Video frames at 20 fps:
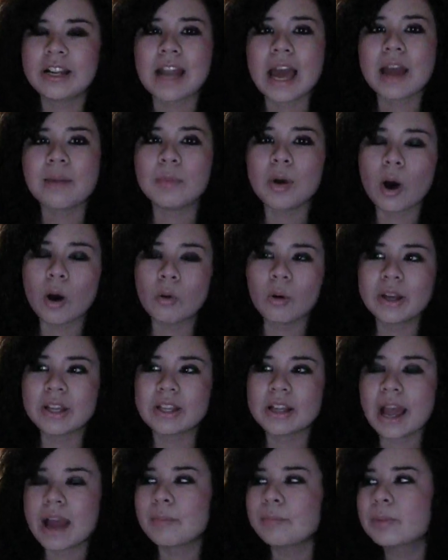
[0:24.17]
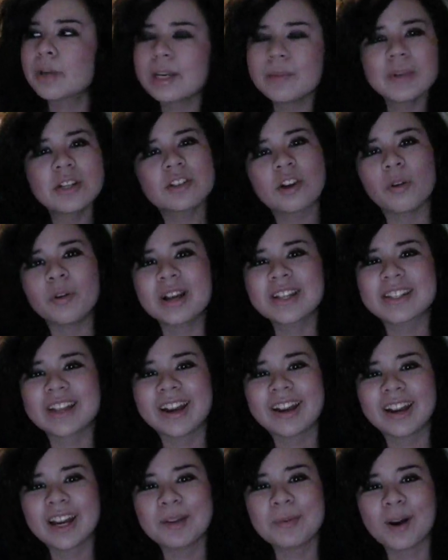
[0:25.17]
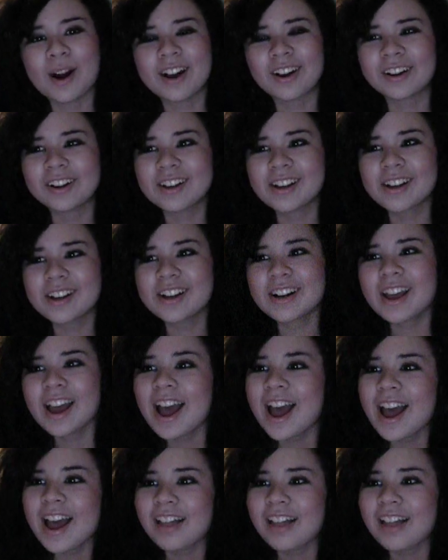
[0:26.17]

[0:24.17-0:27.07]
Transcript: and I'm pretty much always a Harry Potter nerd,